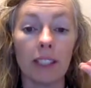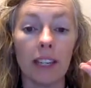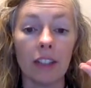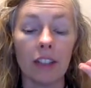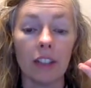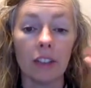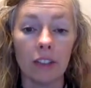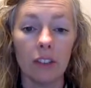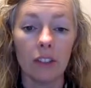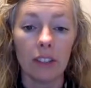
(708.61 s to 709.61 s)
It actually
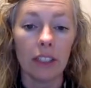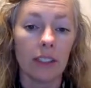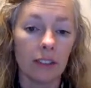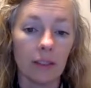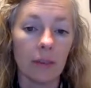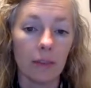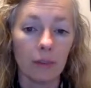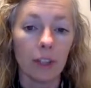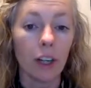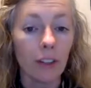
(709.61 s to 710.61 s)
looks like something from
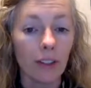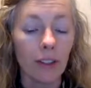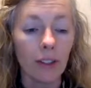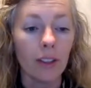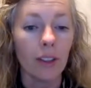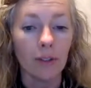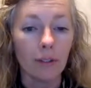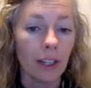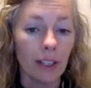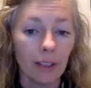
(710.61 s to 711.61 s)
the garden. And if you
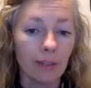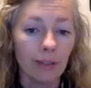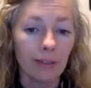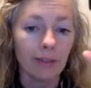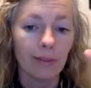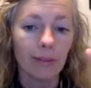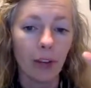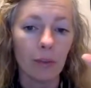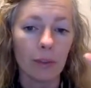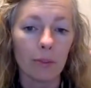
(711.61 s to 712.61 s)
ever had a
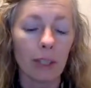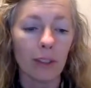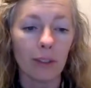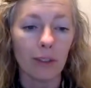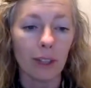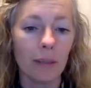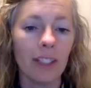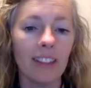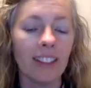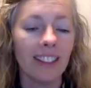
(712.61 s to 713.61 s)
farmer's tomato, you know what I
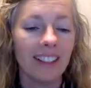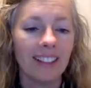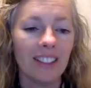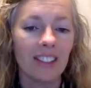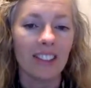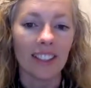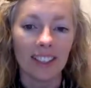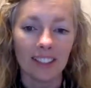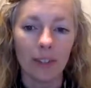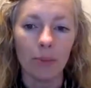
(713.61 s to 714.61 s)
mean. It's just like
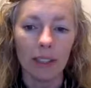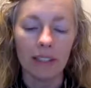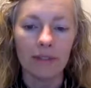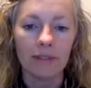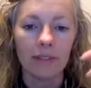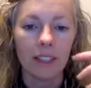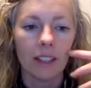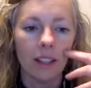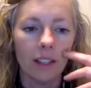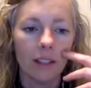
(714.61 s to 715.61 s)
a little bit,
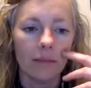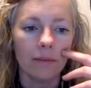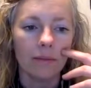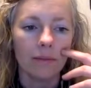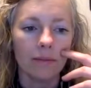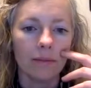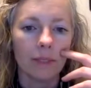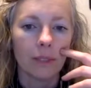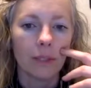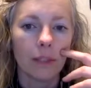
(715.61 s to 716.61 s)

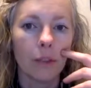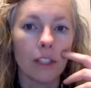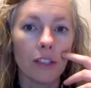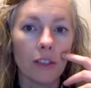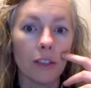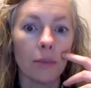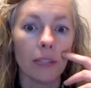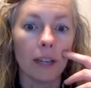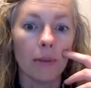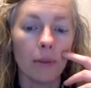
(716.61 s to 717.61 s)
it's already started to
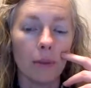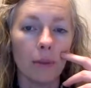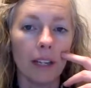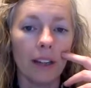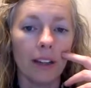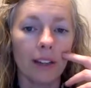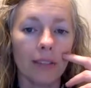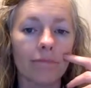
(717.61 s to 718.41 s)
become a probiotic.